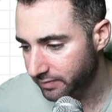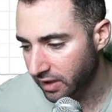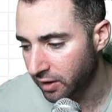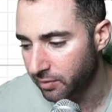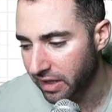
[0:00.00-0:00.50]

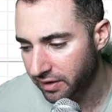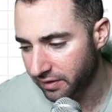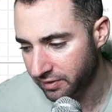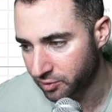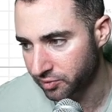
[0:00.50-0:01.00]
But I thought
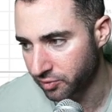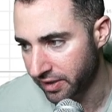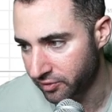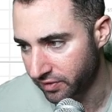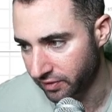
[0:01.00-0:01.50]
that this was quite
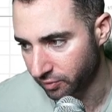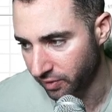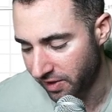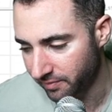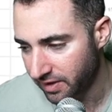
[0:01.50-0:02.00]
interesting as
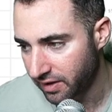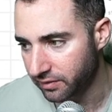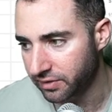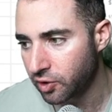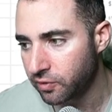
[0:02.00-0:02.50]
well.
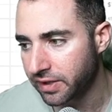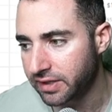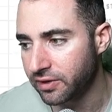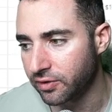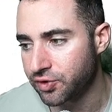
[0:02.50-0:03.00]
Let's go over
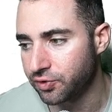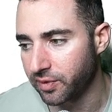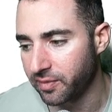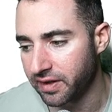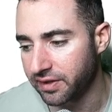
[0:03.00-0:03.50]
here to
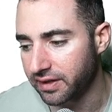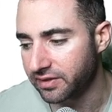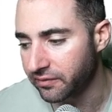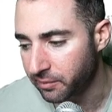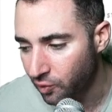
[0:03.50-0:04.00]
something that I think is
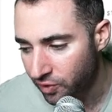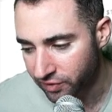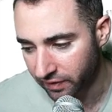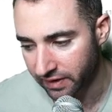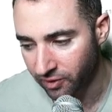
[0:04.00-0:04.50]
even more
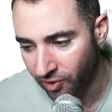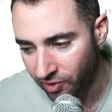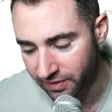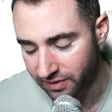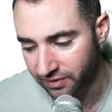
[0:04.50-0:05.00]
interesting than all
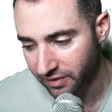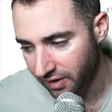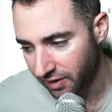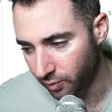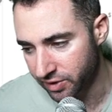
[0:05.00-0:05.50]
these,
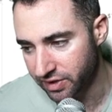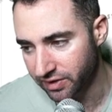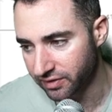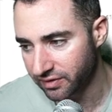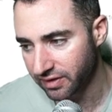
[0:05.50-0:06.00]
which
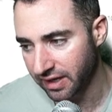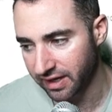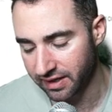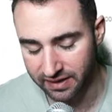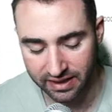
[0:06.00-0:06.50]
is,
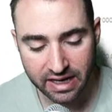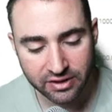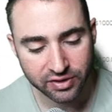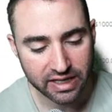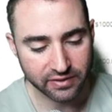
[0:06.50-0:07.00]
and I
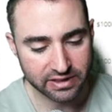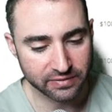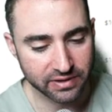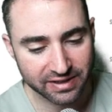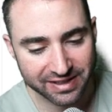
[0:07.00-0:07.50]
actually have a
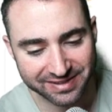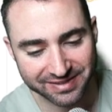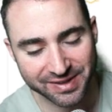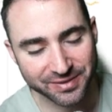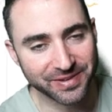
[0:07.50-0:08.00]
different,
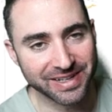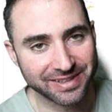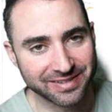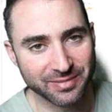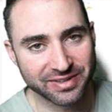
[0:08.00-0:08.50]
it's funny
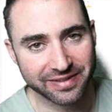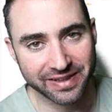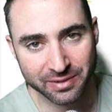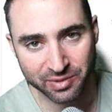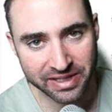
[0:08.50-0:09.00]
because I'm going to sound like
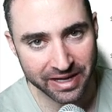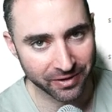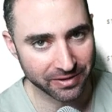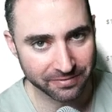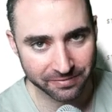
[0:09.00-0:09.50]
a complete
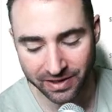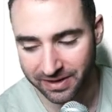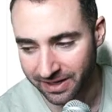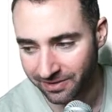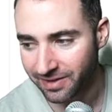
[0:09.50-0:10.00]
arrogant fuck
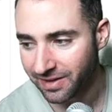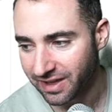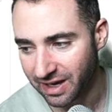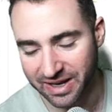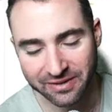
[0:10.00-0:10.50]
now.
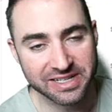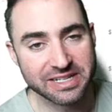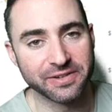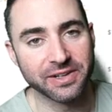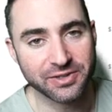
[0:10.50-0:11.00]
I'm going to have a
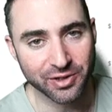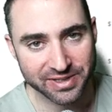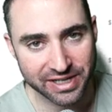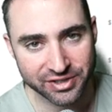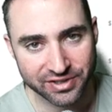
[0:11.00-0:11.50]
different
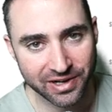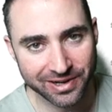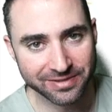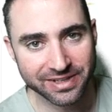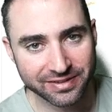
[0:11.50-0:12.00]
interpretation
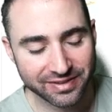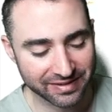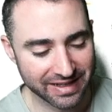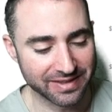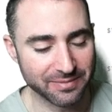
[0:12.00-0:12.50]
of this
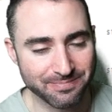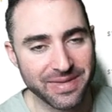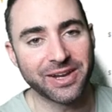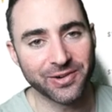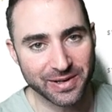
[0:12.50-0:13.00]
than the
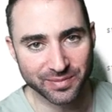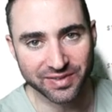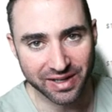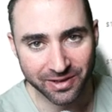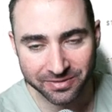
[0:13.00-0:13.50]
maker
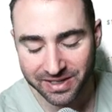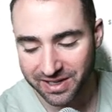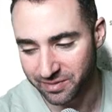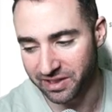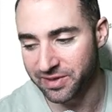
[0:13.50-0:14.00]
himself.
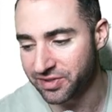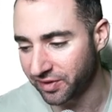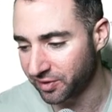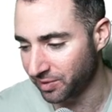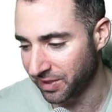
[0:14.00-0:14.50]
But let me just
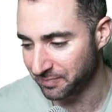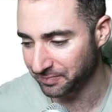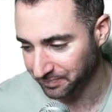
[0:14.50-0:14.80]
explain.